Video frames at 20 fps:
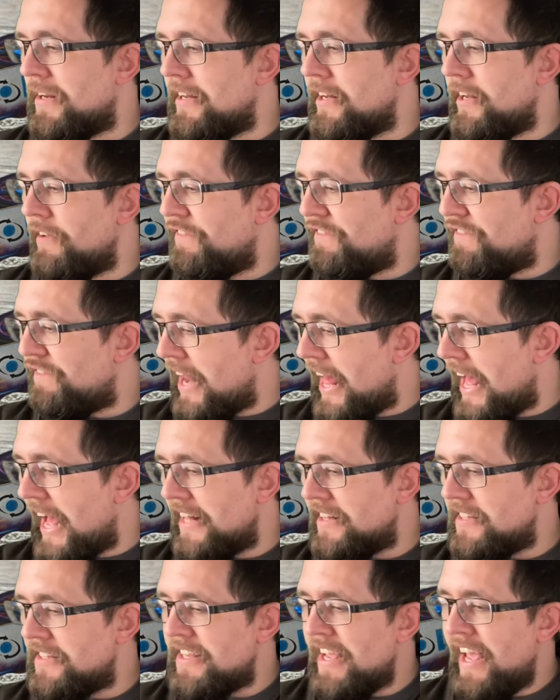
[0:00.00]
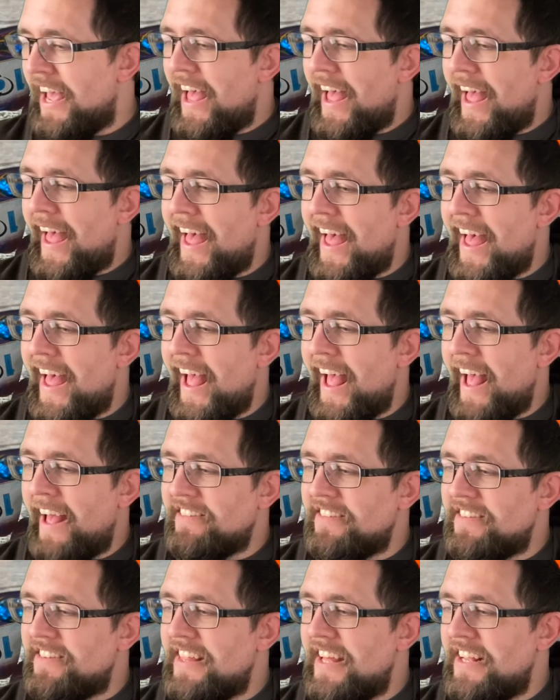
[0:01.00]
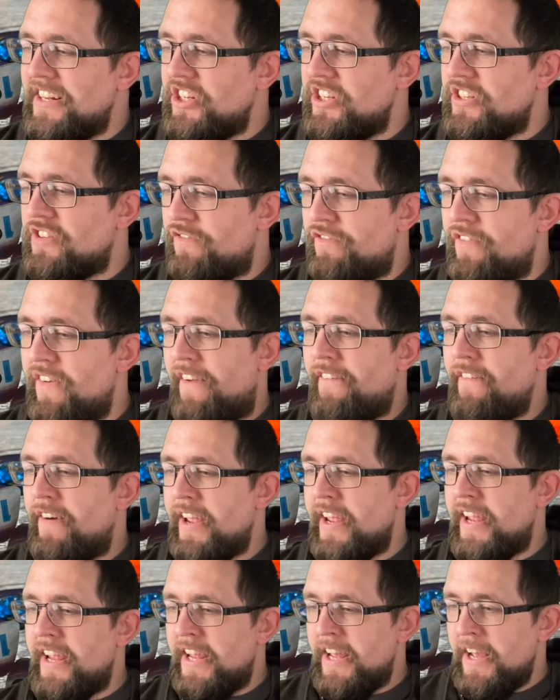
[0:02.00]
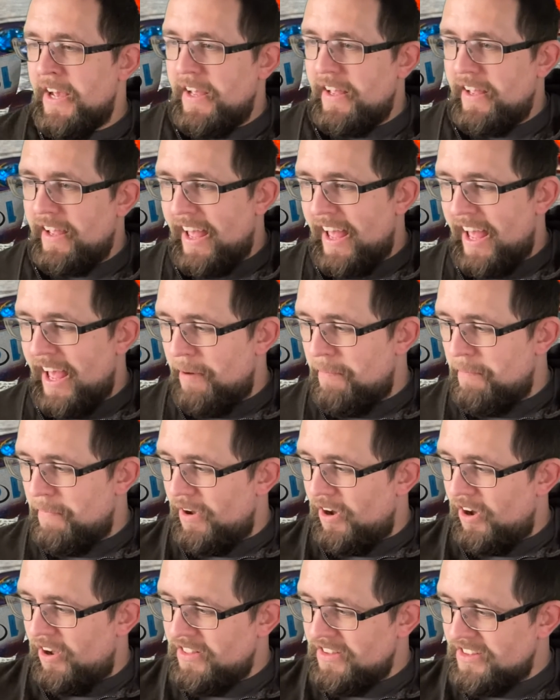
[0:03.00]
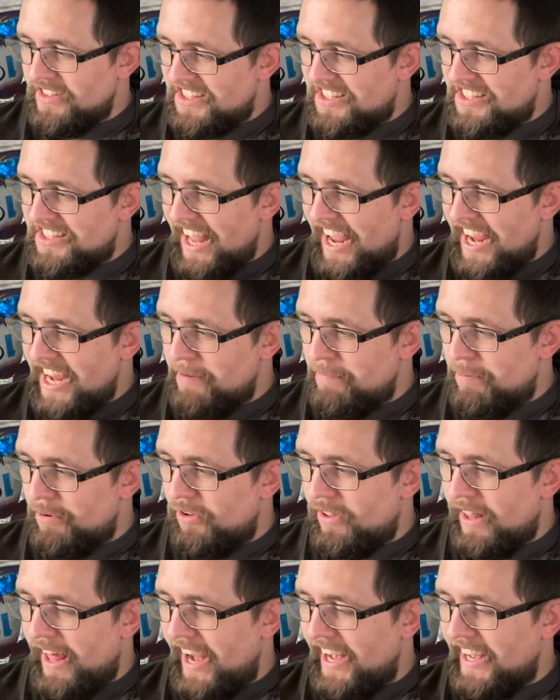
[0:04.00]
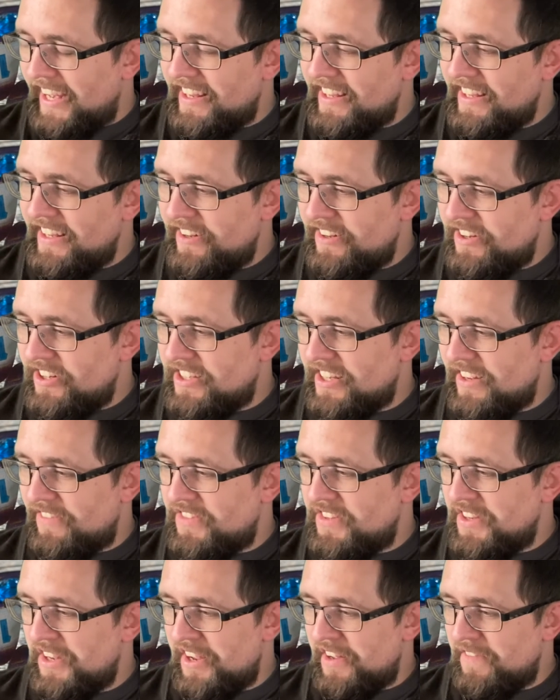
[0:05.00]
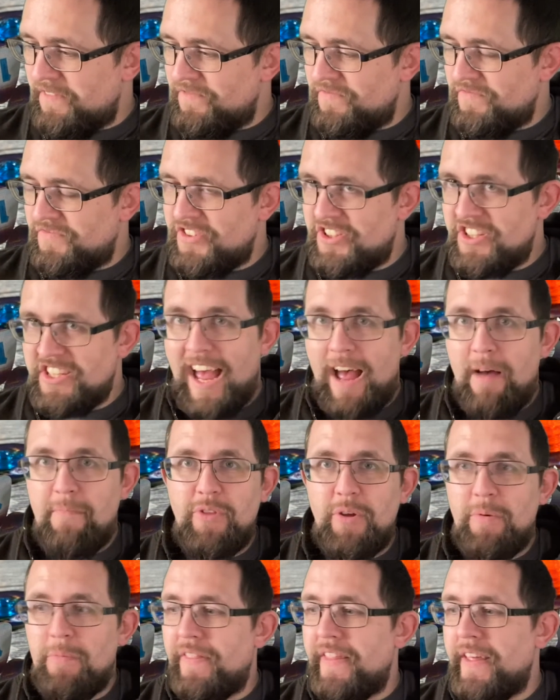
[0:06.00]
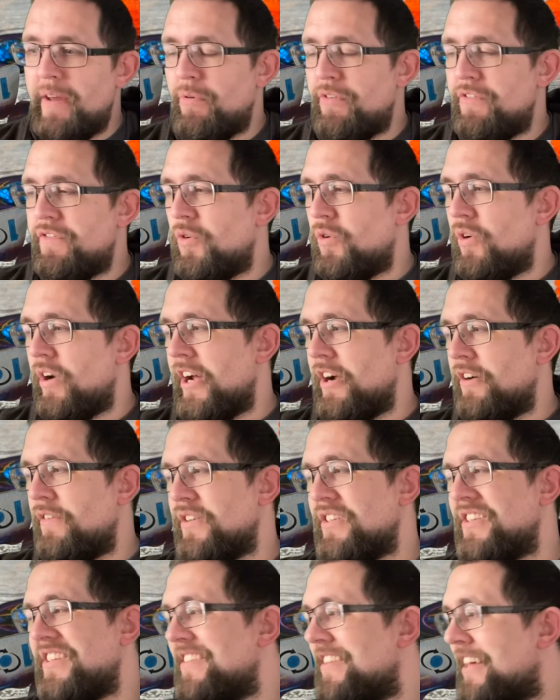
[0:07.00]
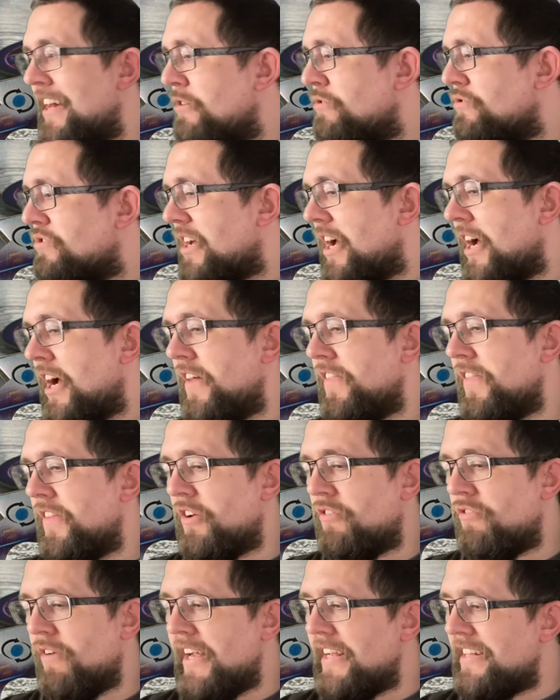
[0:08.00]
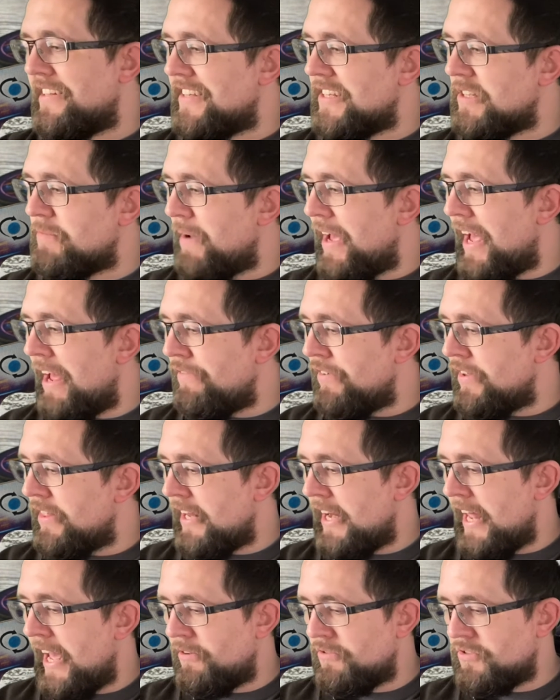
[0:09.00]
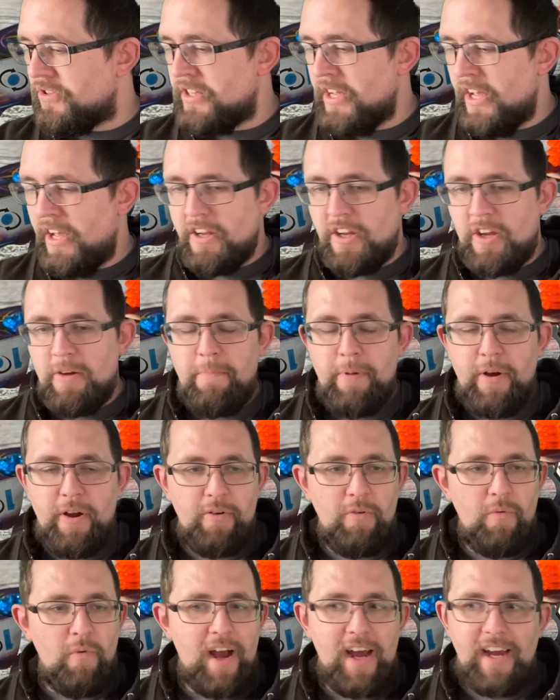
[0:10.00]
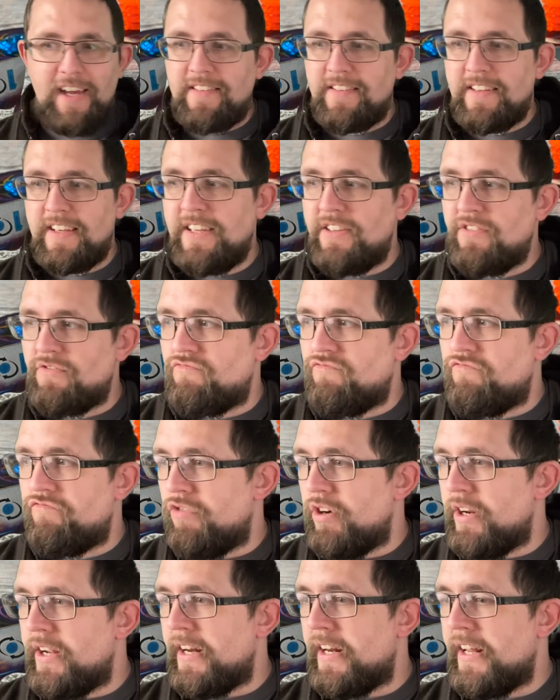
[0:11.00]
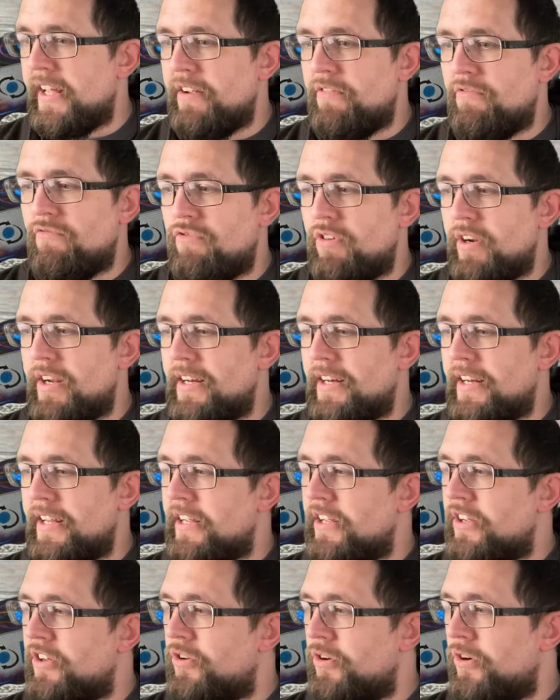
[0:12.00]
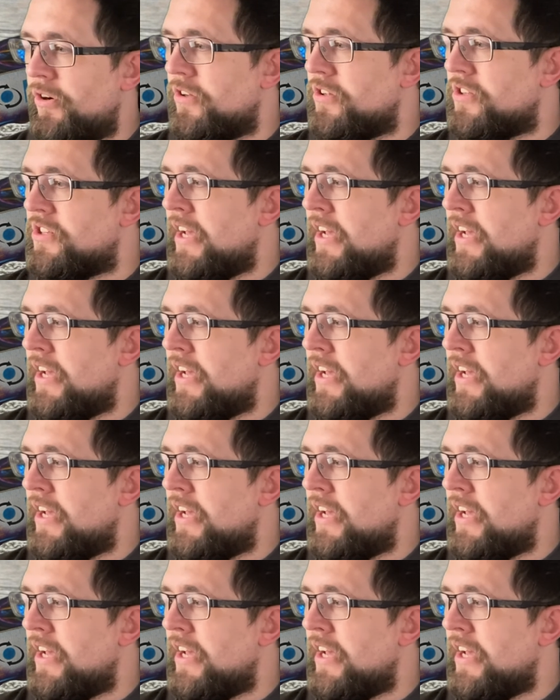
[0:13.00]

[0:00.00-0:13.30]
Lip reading: flat. And they're just very unstable, like you just have to tap them and they will fall over. So those aren't the greatest, but everything else component wise is really, really good.